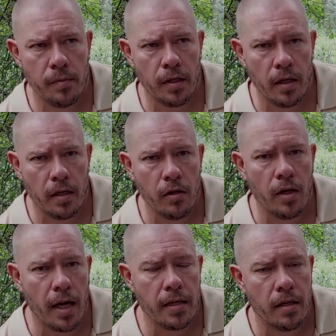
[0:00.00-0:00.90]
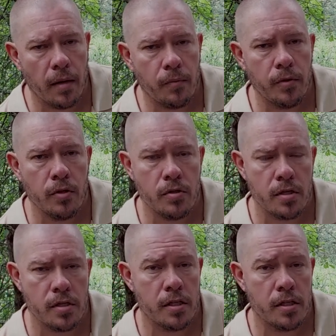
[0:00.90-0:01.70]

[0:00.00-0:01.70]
but I know the 8 up uses